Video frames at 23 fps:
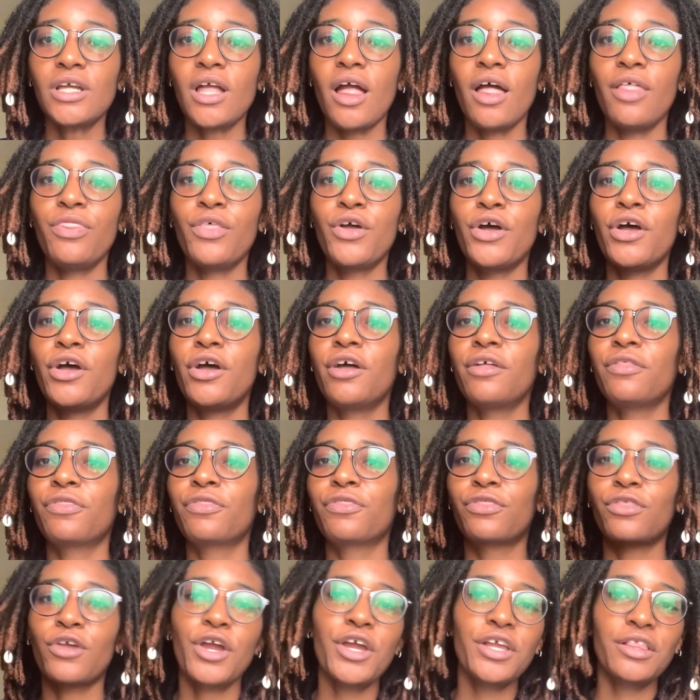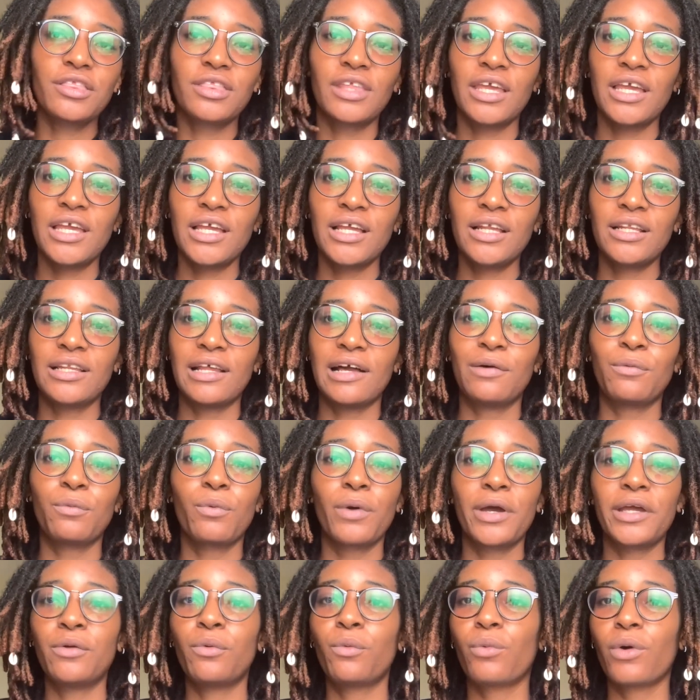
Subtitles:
The third thing that went